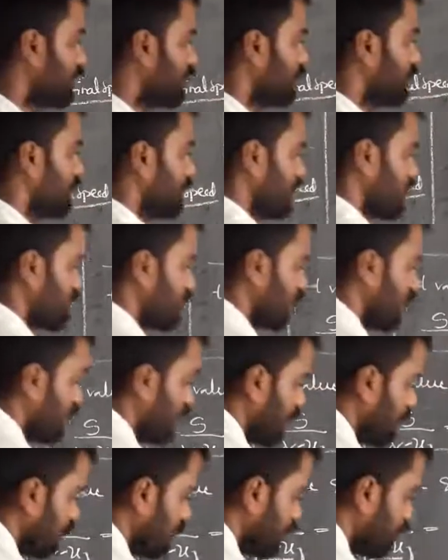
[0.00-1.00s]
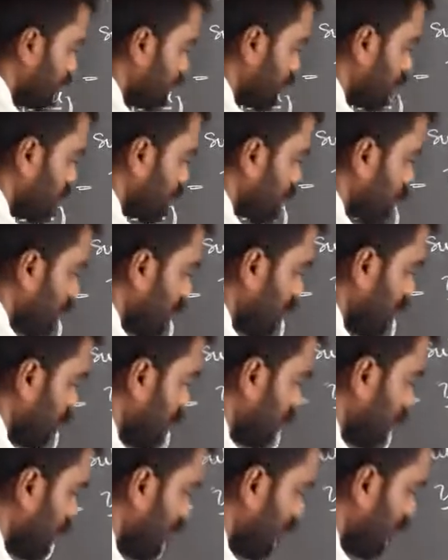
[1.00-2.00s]
Sorry,
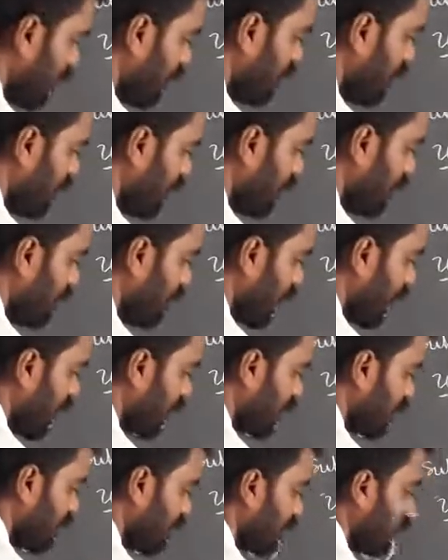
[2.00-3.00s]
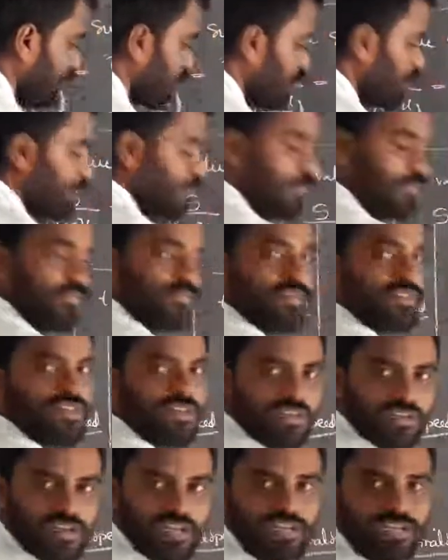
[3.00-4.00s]
v minus u.
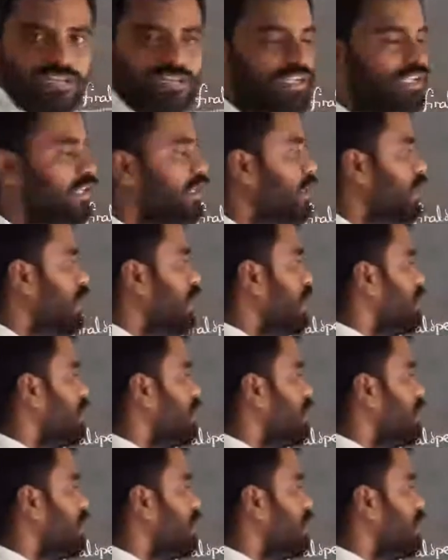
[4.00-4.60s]
Right? It is